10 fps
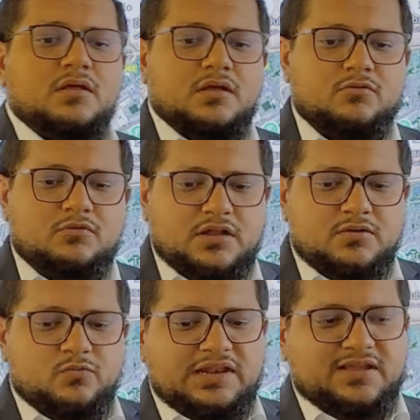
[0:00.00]
Hello
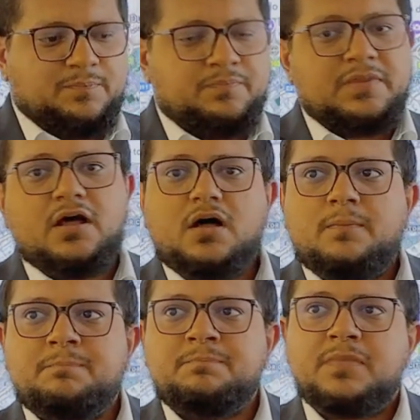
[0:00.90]
and welcome.
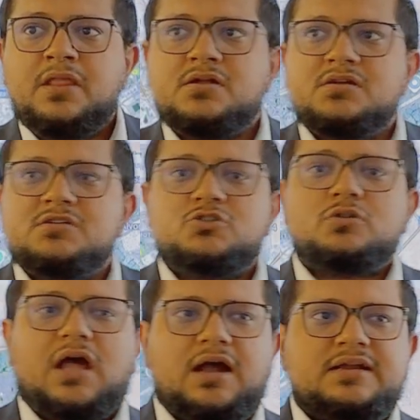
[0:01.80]
So
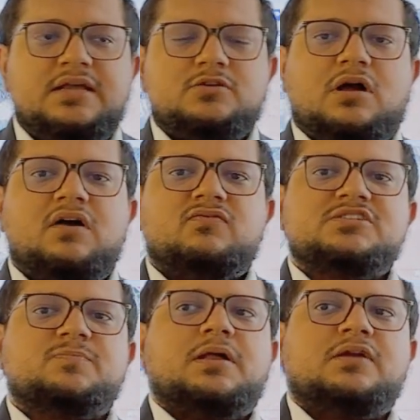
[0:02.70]
the idea to have
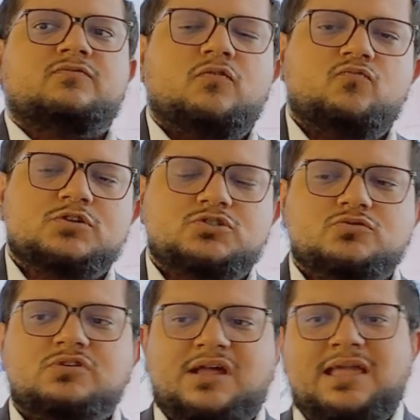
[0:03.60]
this platform was to
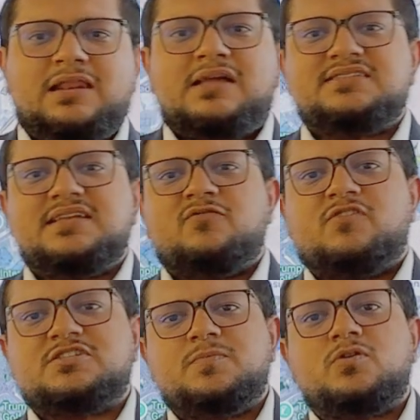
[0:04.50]
recognize the
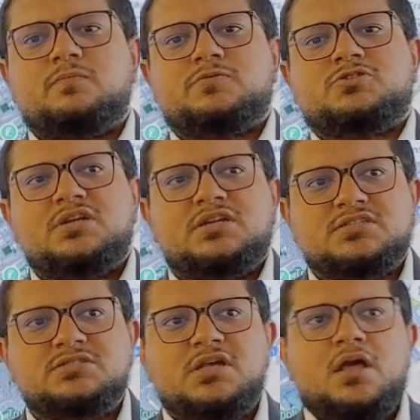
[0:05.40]
investment
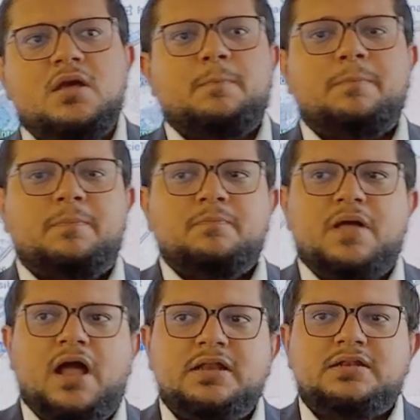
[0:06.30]
opportunities
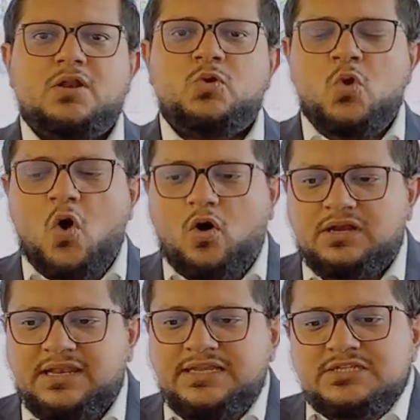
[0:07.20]
and not
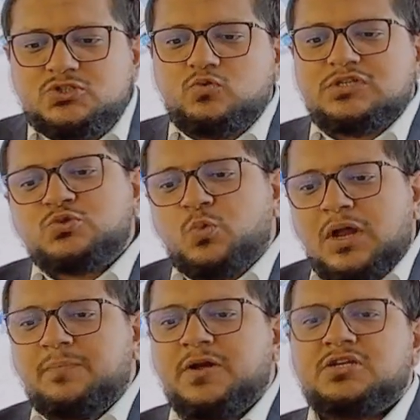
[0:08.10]
lean towards
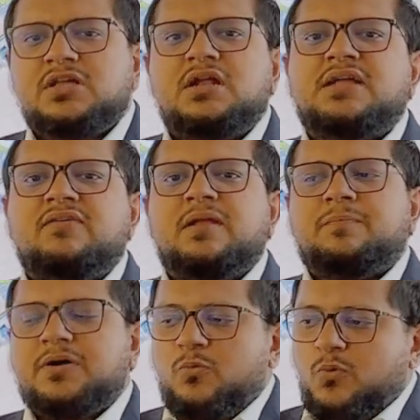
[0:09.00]
one particular
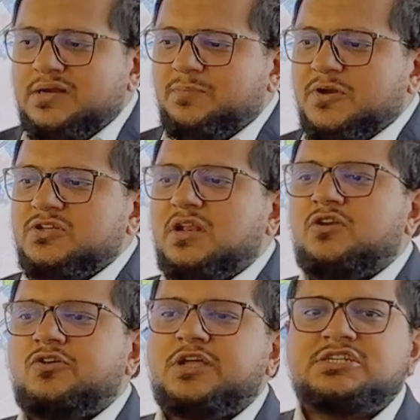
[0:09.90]
developer, one particular
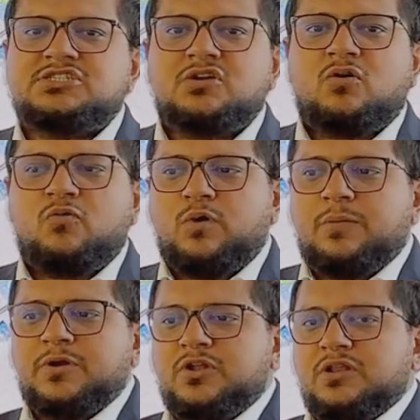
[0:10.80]
location, or one
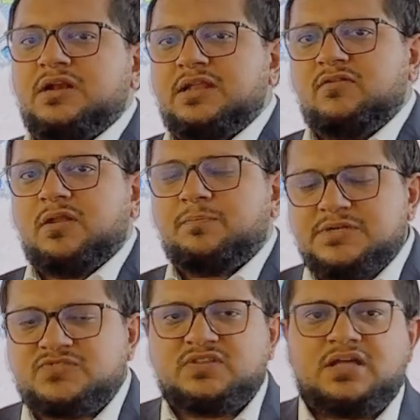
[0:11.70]
particular
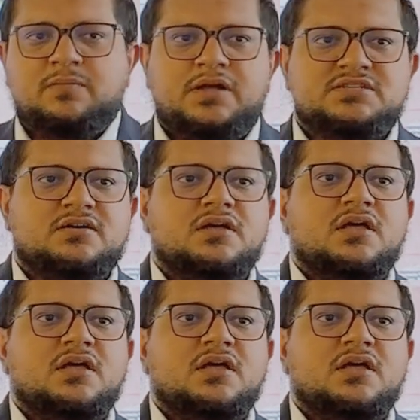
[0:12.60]
development for that matter,